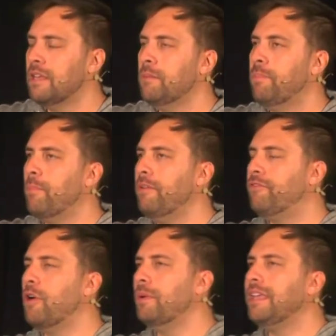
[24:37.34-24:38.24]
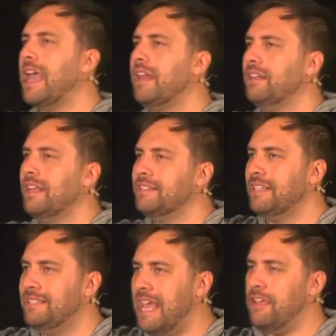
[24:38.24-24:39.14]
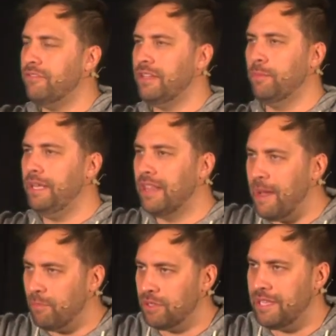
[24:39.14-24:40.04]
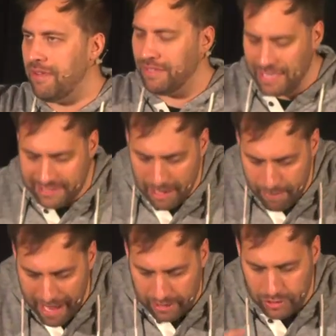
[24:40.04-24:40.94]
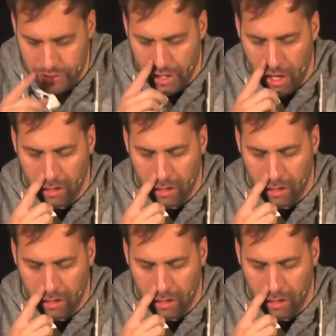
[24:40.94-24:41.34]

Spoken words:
But before we get into David, there'll be a lot more David. Let's get back to Saul.